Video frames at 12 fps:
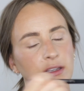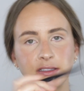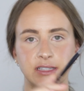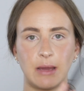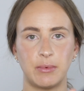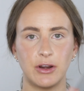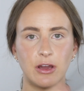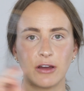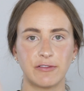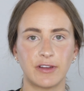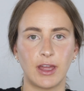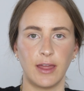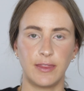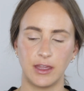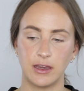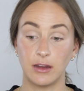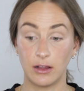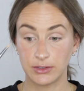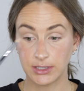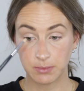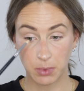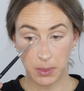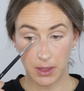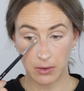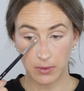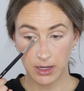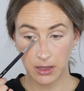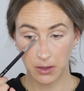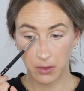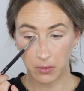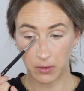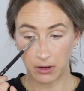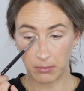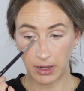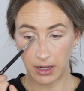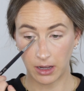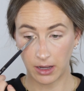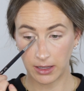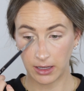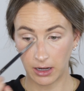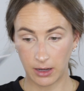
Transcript: tap it off, and then I'll just put that right in the corner of my eye here.